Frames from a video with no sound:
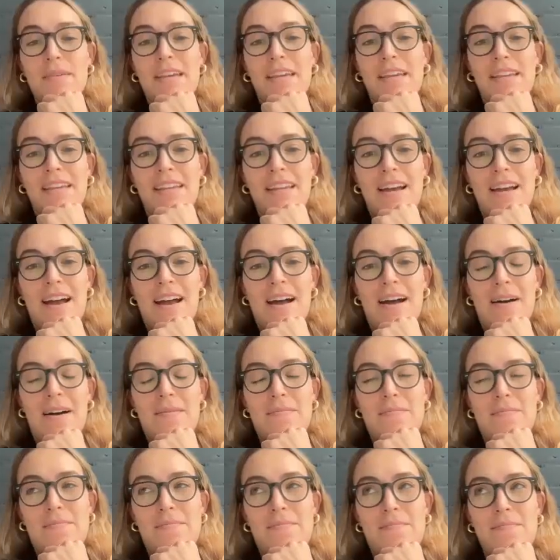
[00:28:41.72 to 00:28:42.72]
mean,
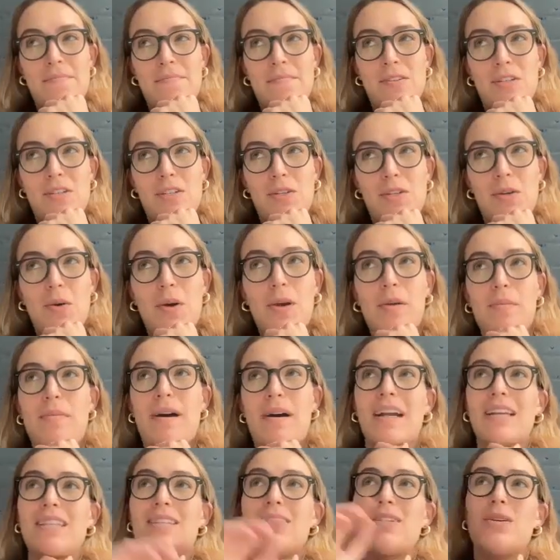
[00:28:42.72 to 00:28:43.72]
just going
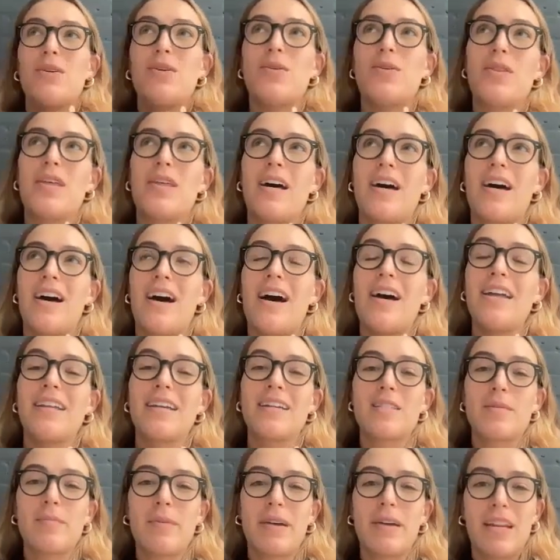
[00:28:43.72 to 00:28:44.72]
back to the
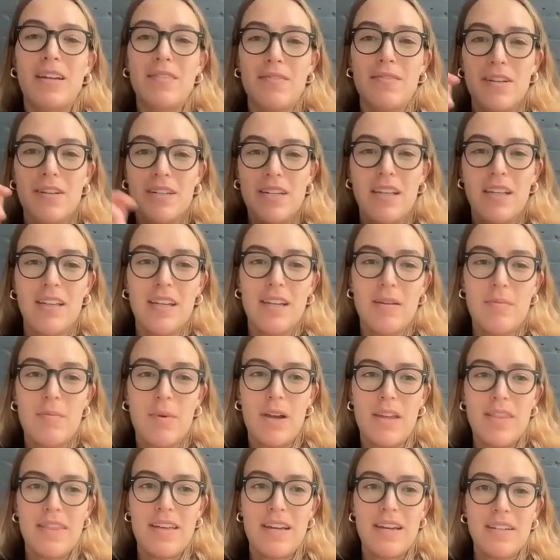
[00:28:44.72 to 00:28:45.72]
unexplained infertility
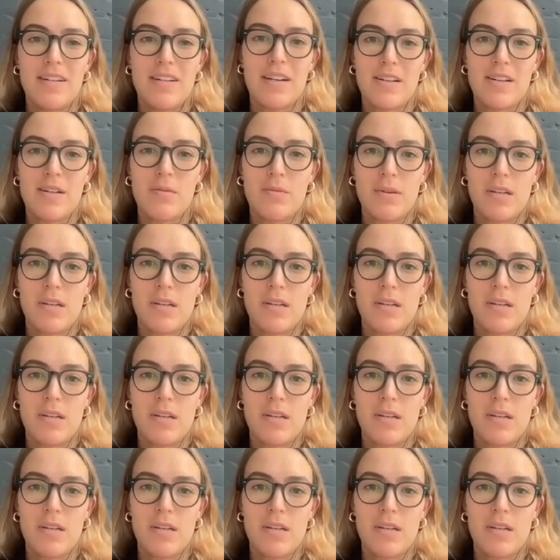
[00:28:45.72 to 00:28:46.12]
point that Dr.